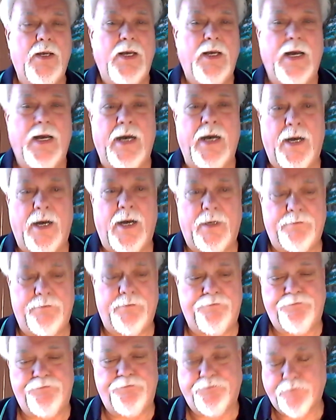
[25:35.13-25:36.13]

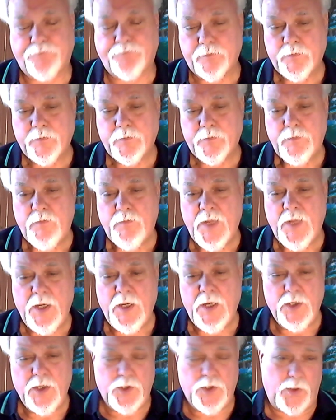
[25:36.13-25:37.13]
Um,
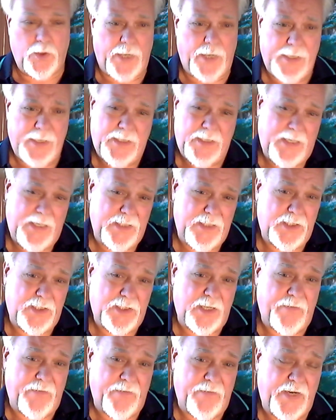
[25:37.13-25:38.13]
so
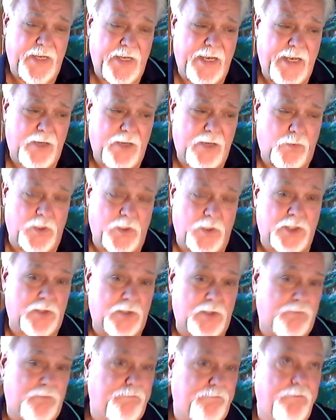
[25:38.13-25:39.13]
1978
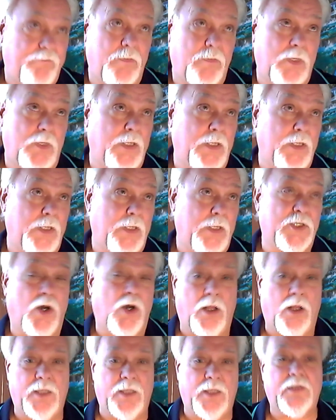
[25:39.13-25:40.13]
was, let's
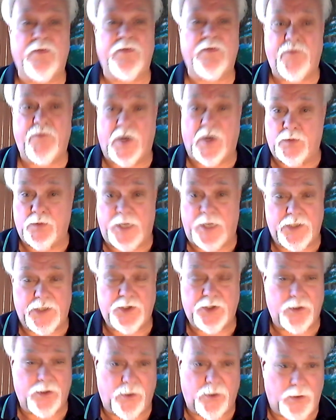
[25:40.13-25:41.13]
call it the
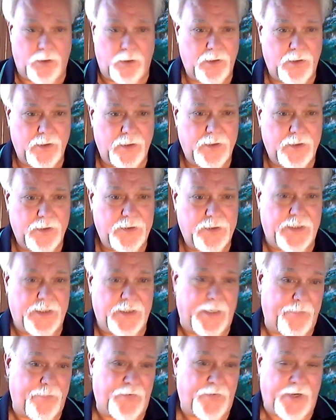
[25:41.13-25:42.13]
foundational
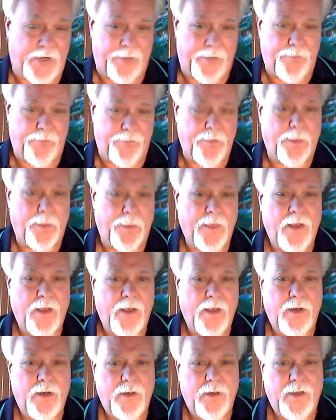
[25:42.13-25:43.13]
time frame,
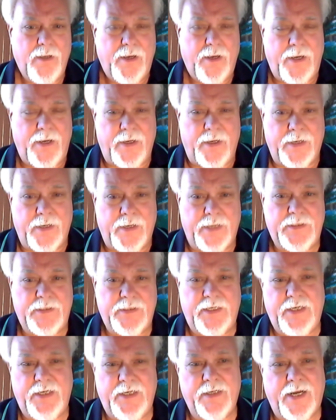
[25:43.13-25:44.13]
and
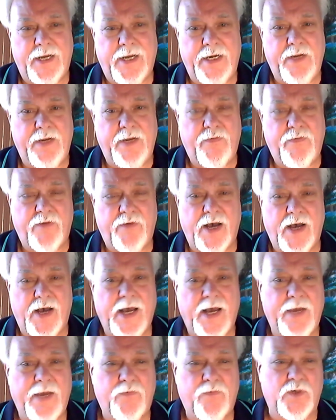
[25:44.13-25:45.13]

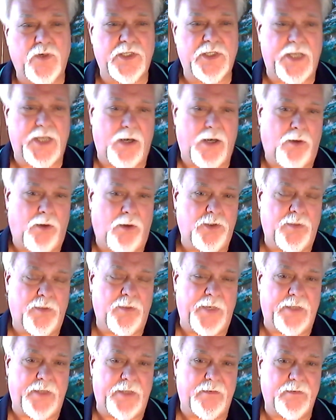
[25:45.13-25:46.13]
1995 was the
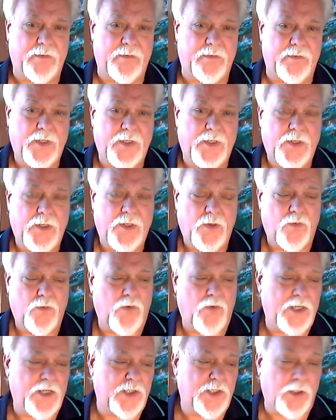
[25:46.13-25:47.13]
ultimate
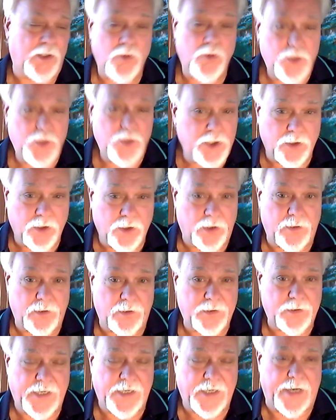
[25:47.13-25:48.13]

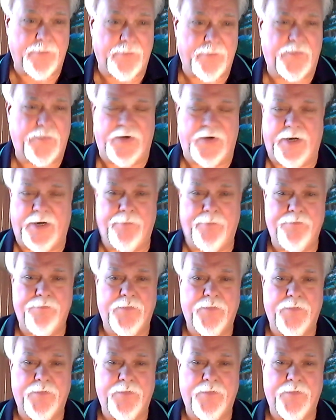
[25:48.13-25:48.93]
resolutional time frame.